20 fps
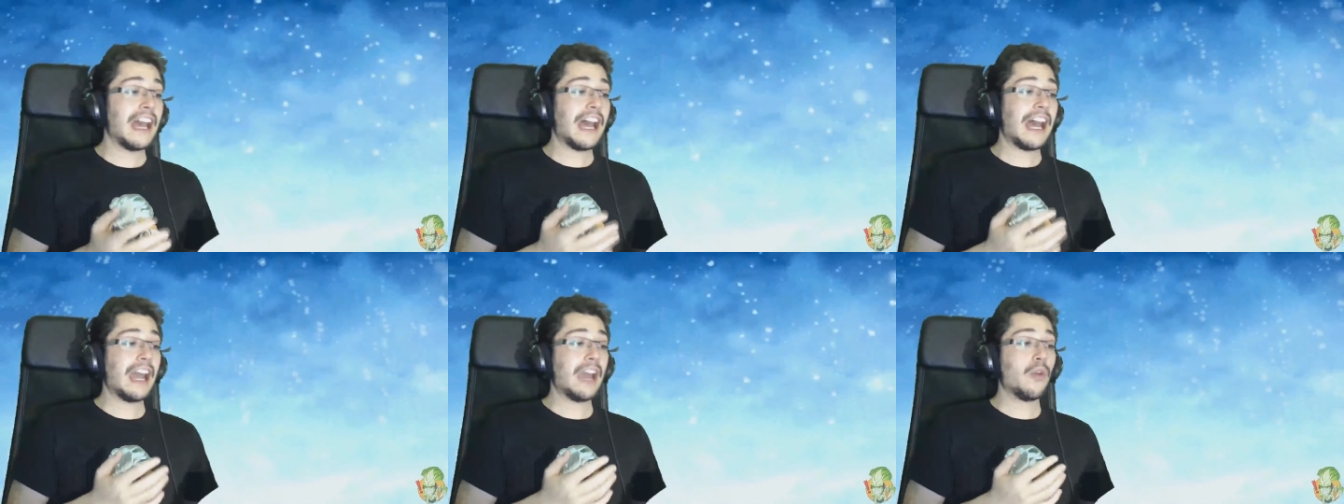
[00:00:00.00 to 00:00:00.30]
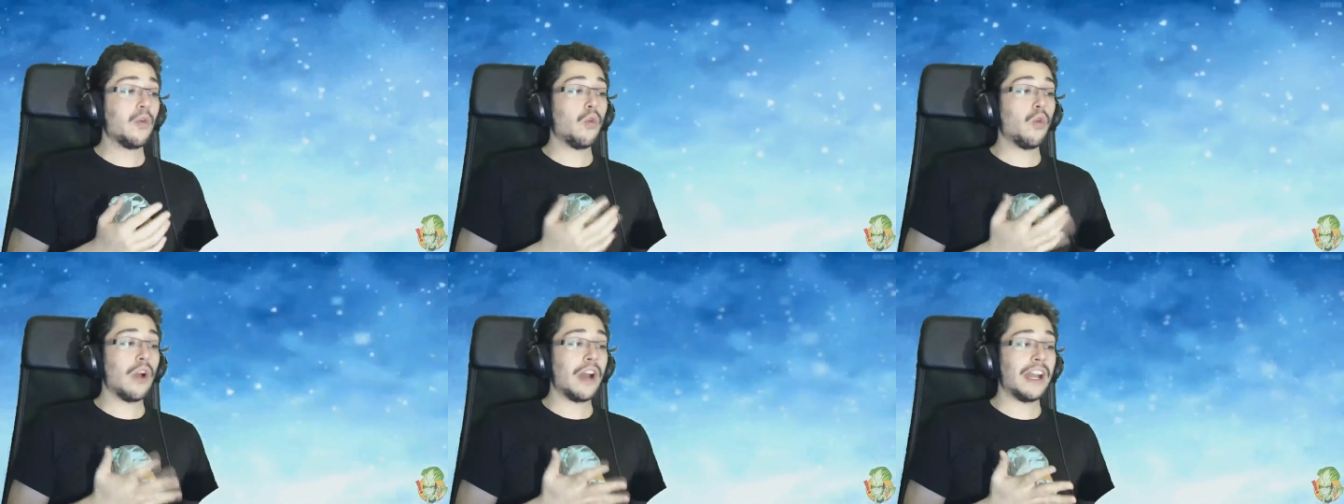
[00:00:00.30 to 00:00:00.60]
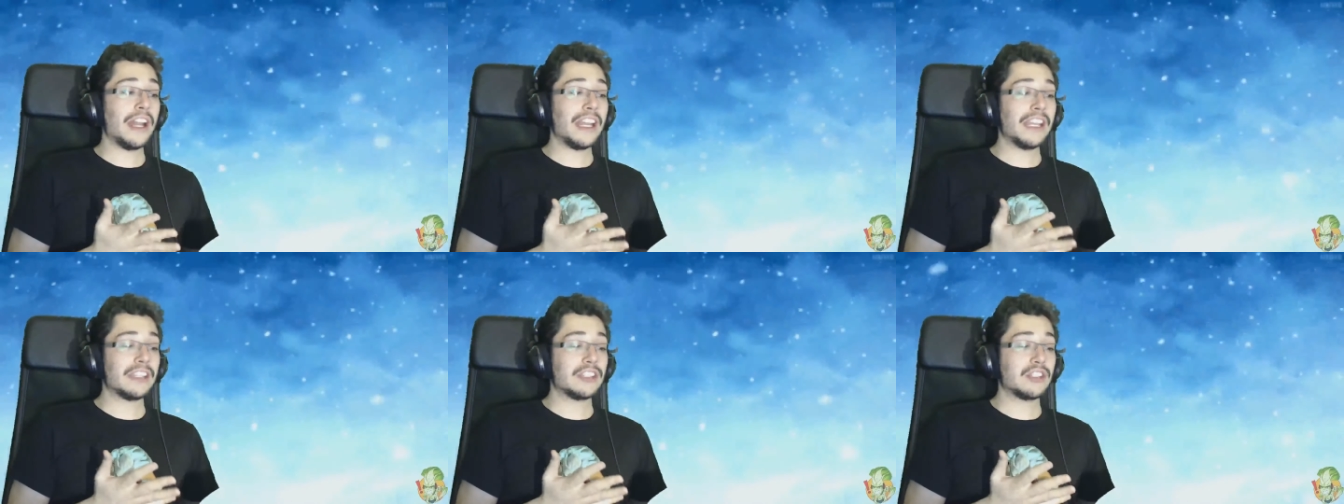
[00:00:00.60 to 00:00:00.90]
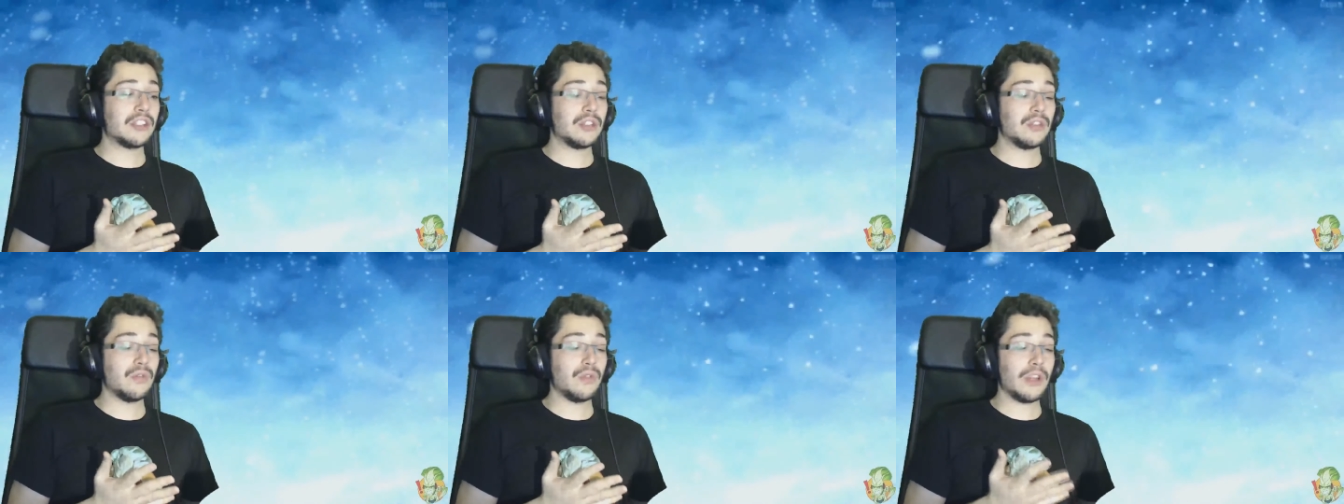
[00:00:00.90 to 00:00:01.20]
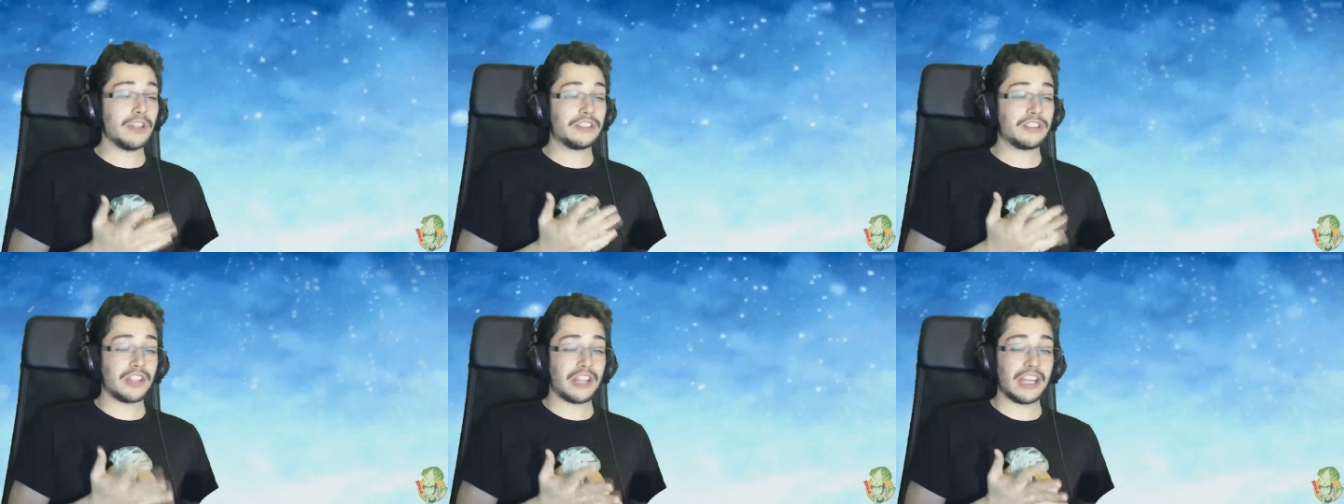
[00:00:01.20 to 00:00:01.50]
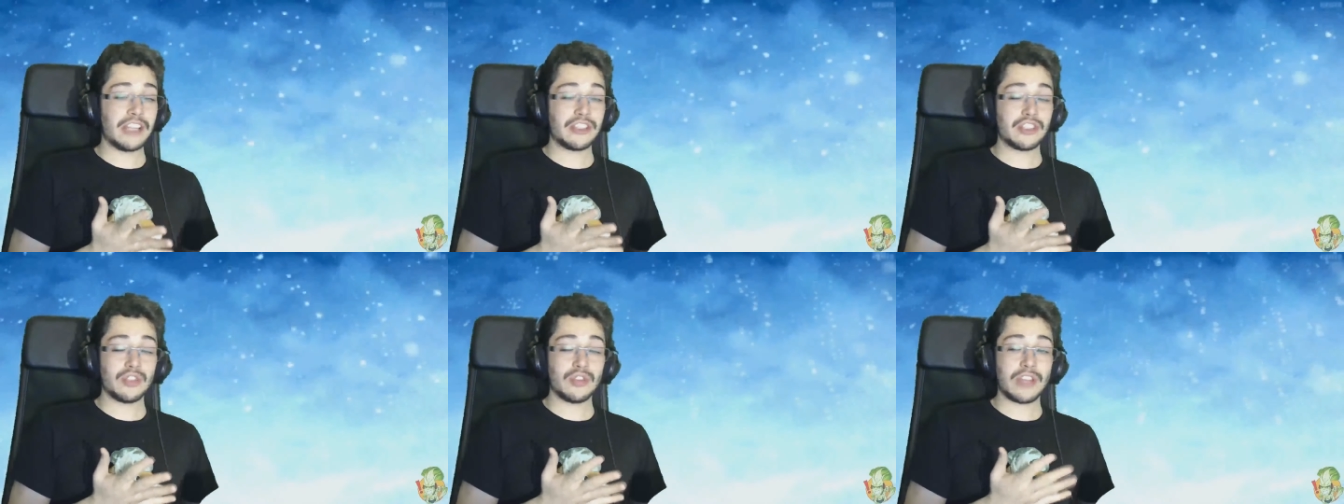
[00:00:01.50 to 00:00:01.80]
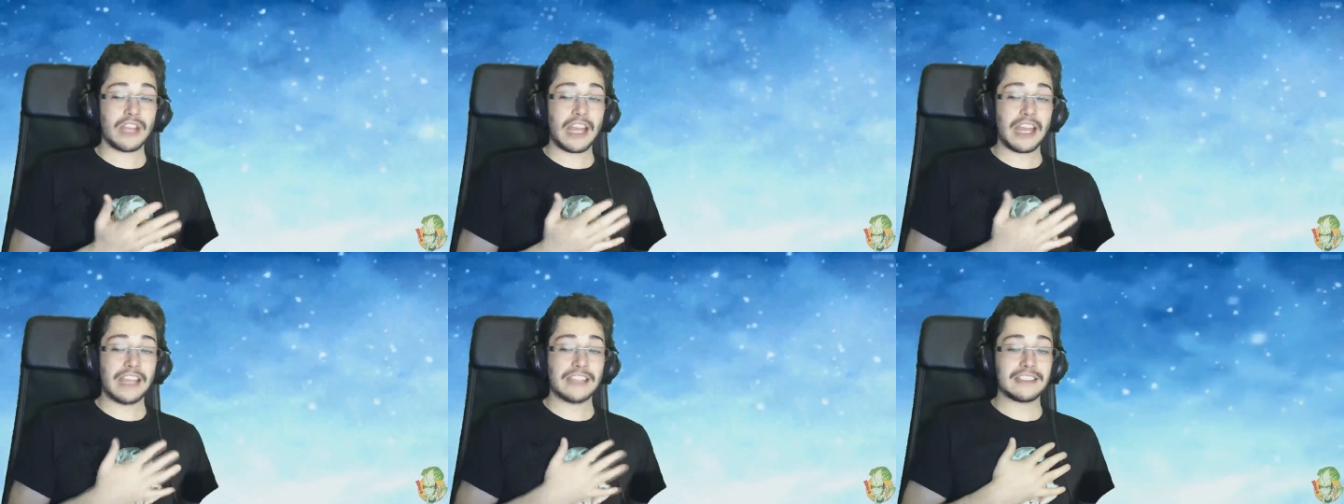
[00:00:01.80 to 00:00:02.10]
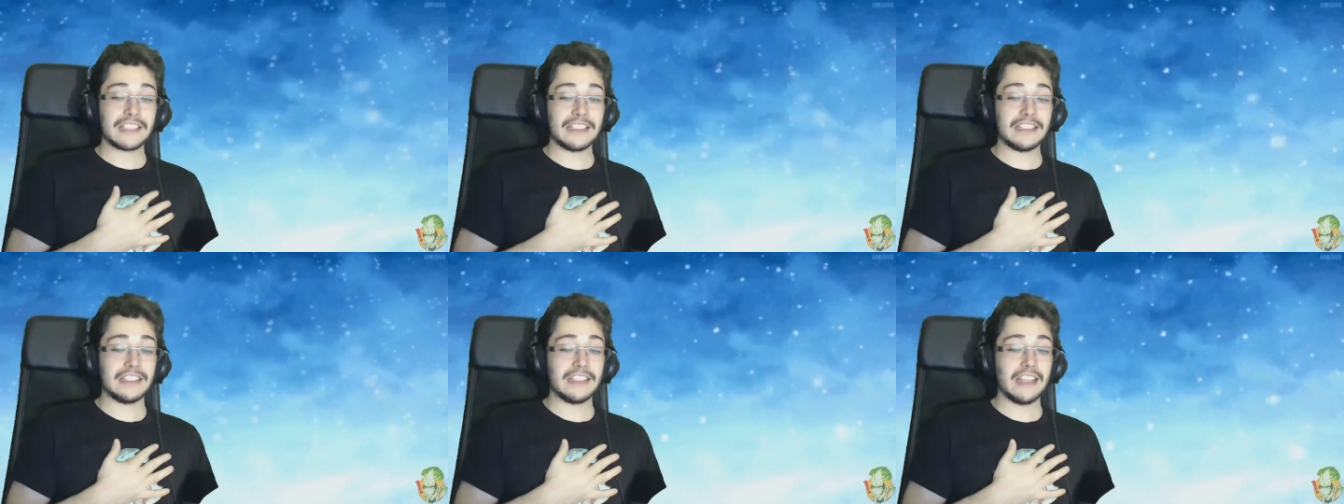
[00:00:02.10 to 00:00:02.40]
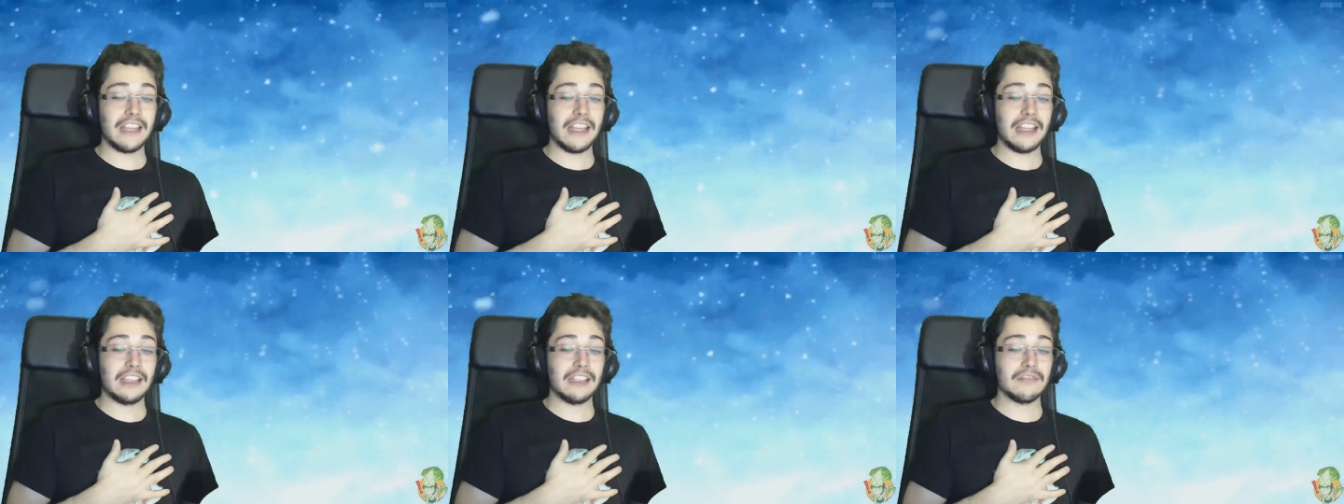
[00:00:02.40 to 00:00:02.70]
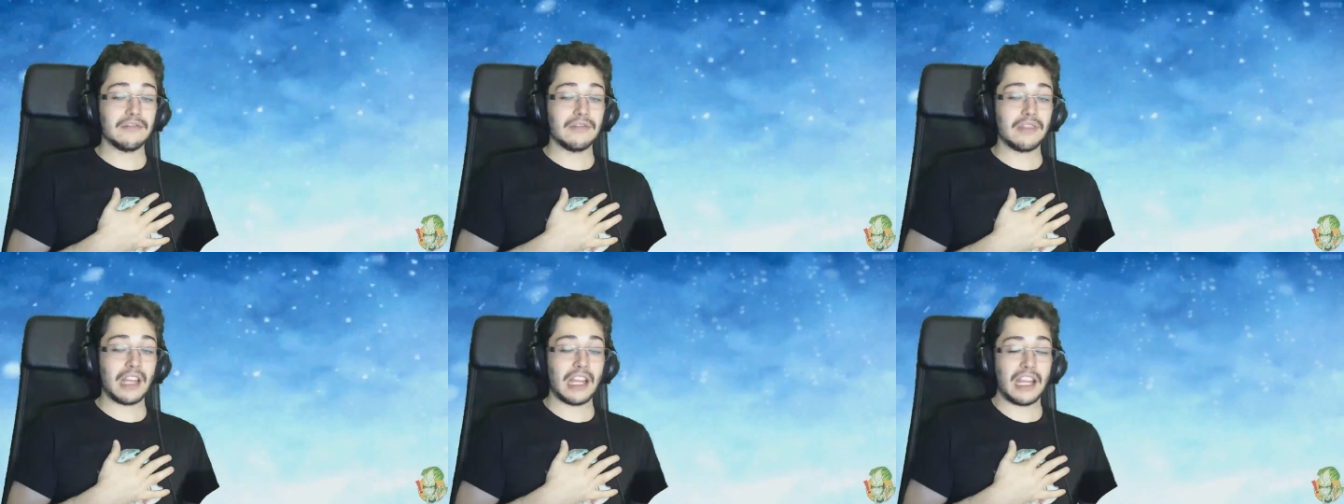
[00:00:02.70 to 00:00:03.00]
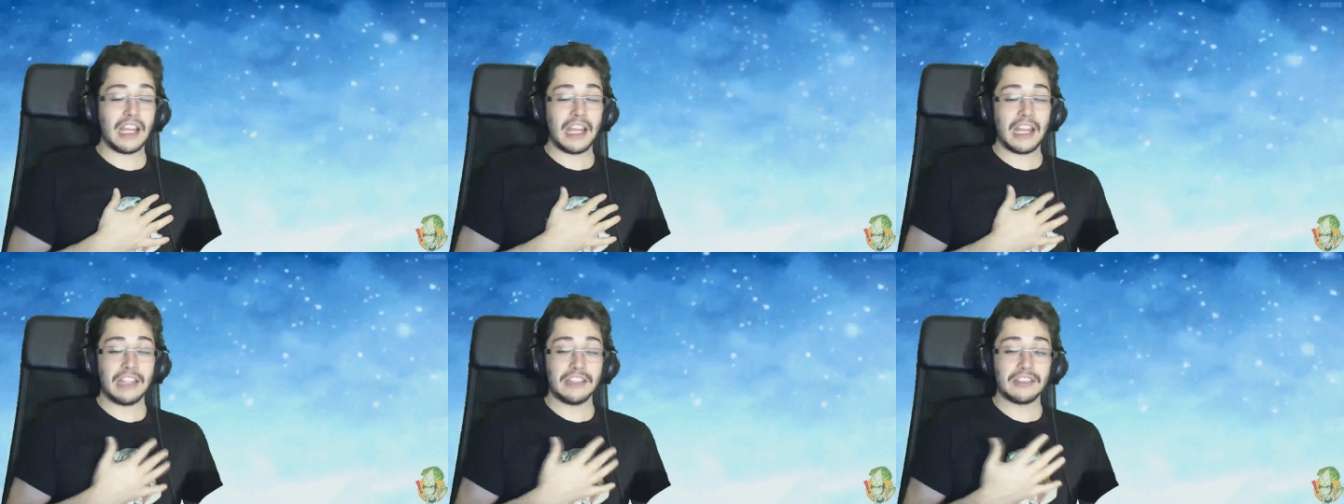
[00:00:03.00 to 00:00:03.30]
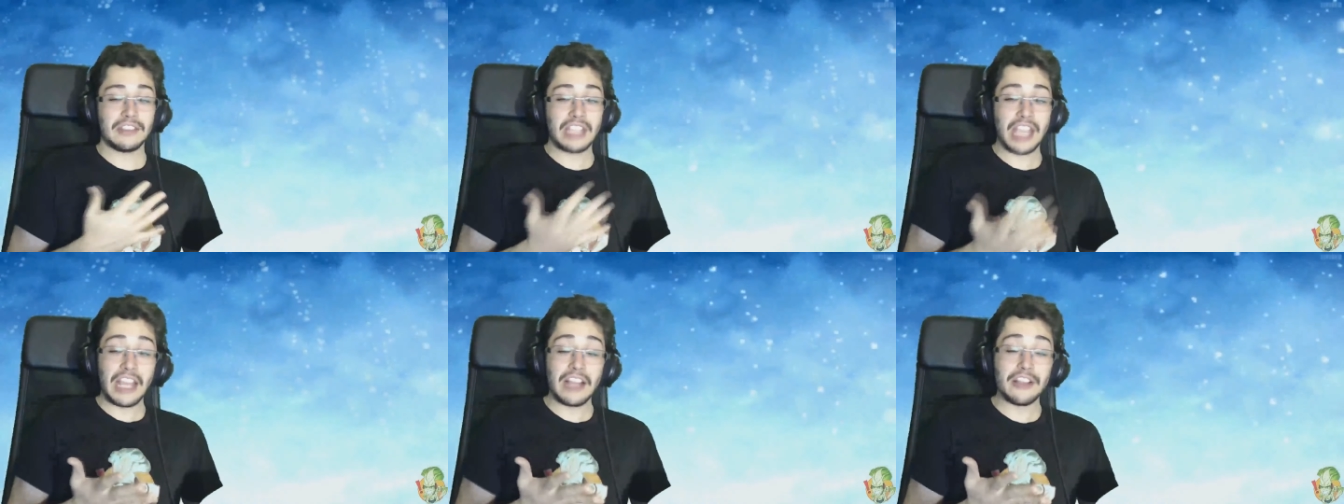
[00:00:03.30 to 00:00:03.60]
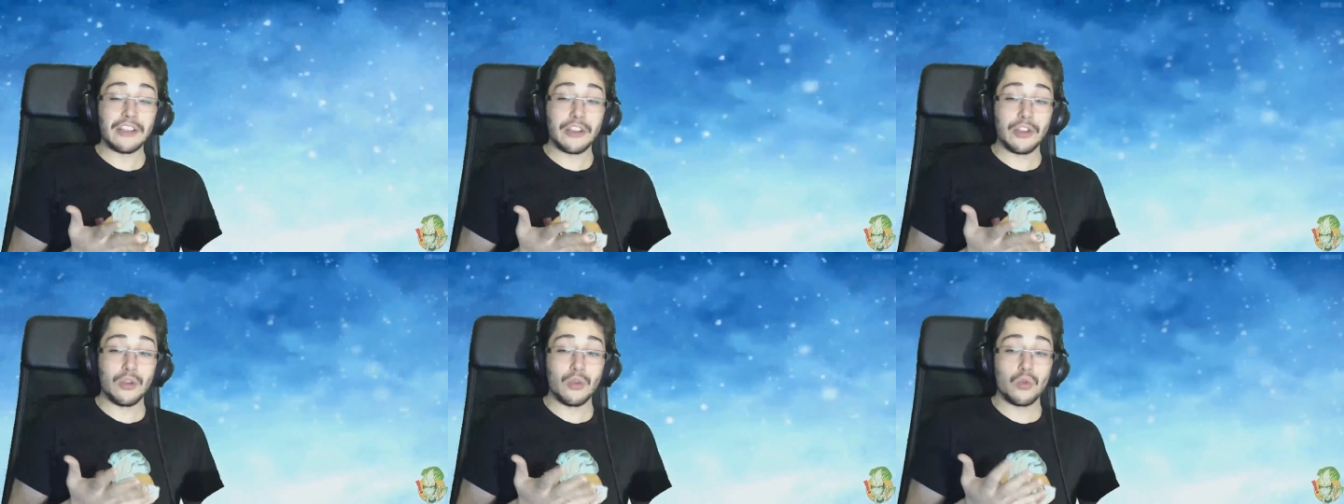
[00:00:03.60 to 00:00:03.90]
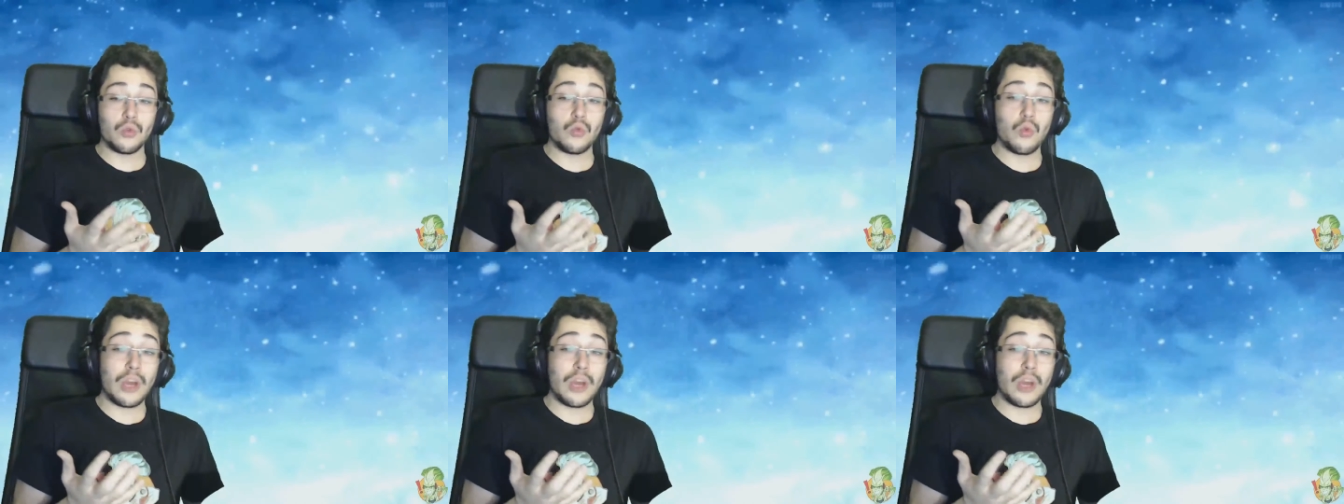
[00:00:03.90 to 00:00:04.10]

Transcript: I wanted to address you guys and tell you,